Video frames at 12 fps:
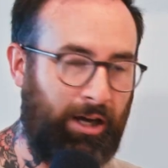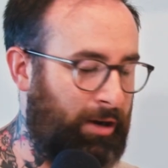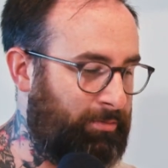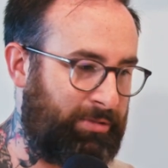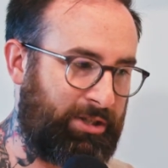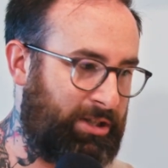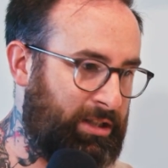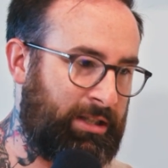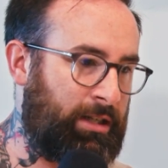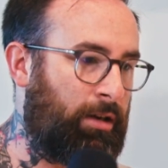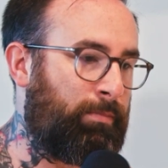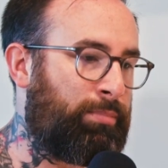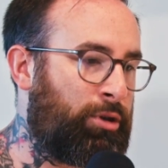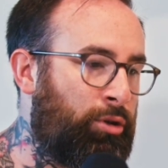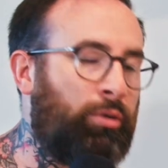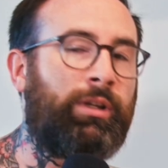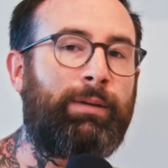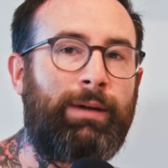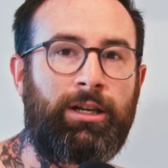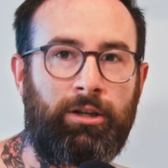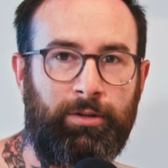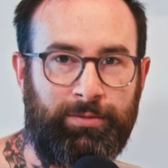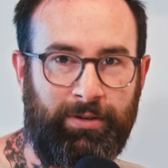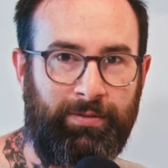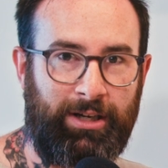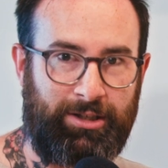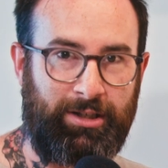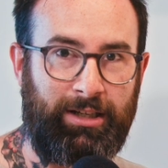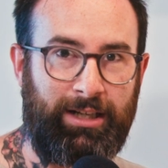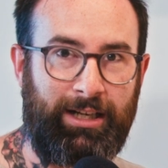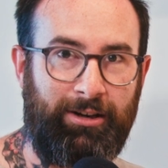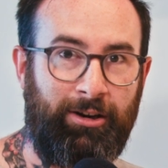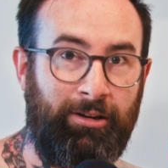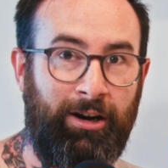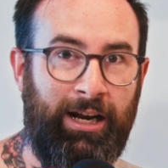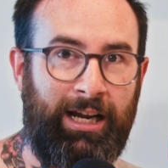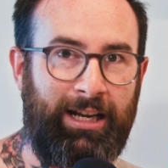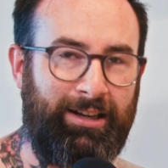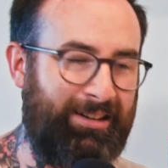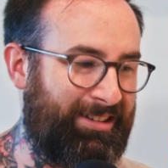I'm just purely making an observation here, all right?